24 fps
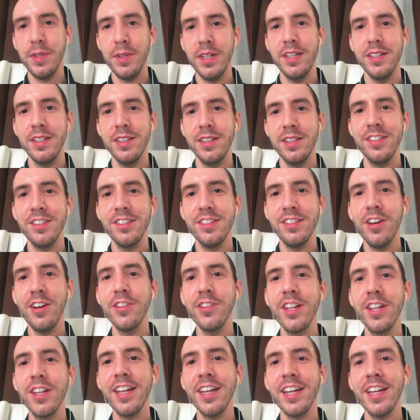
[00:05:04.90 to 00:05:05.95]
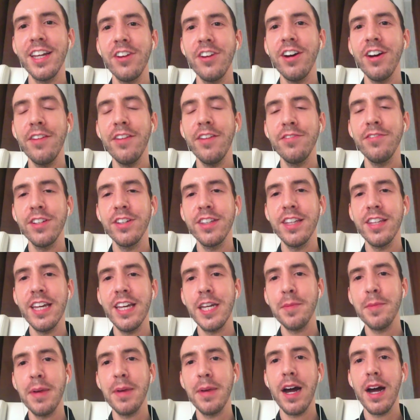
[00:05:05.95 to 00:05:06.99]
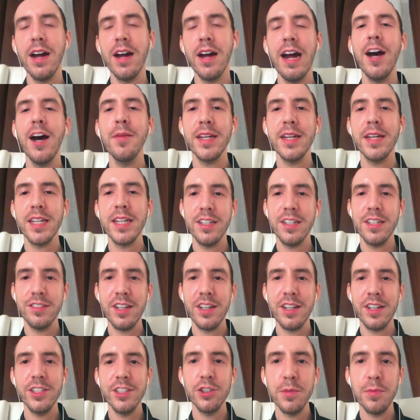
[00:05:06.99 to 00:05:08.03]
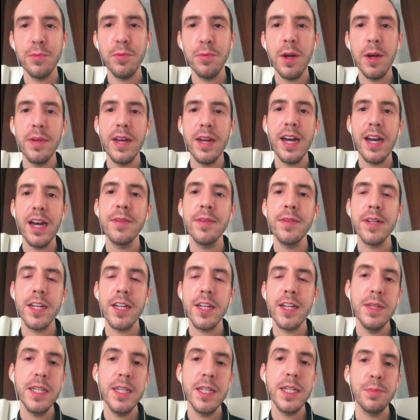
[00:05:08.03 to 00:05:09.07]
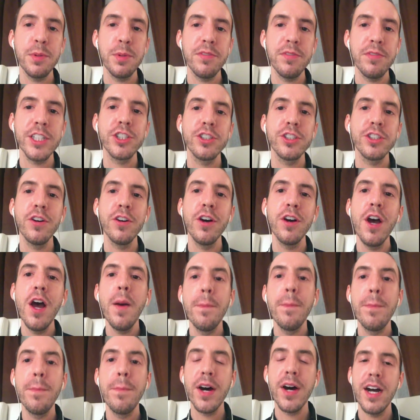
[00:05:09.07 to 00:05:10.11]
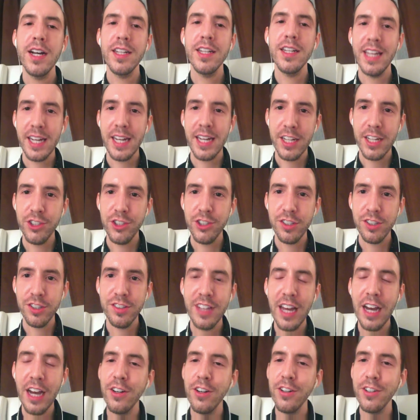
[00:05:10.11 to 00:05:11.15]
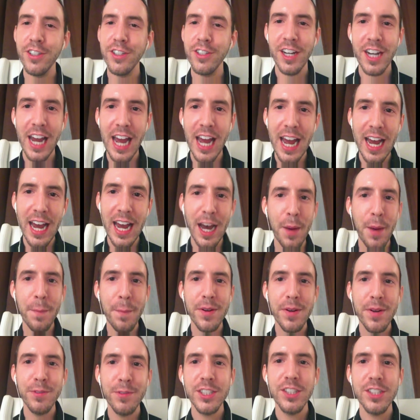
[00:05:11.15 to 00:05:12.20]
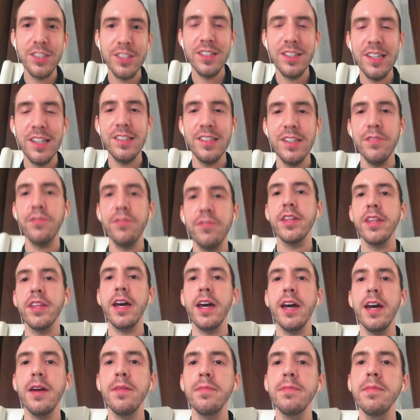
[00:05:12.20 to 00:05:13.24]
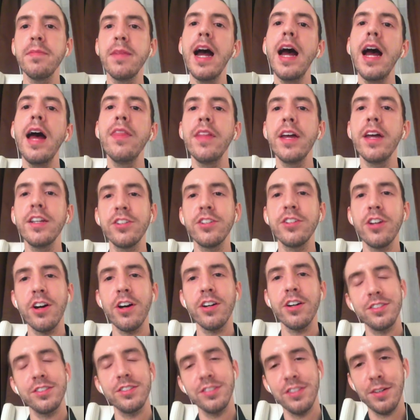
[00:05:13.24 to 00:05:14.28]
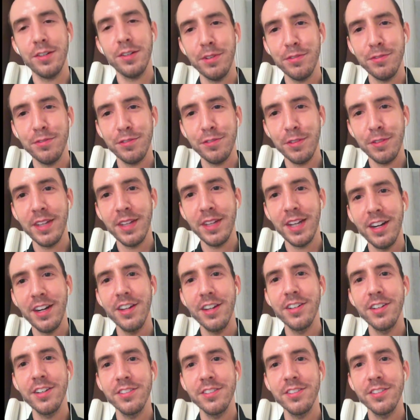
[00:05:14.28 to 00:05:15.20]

with, so that they don't have to think about how am I going to schedule an appointment, how am I going to meet a professional, but they can just download an app, which is easy for them, and then talk to someone from there.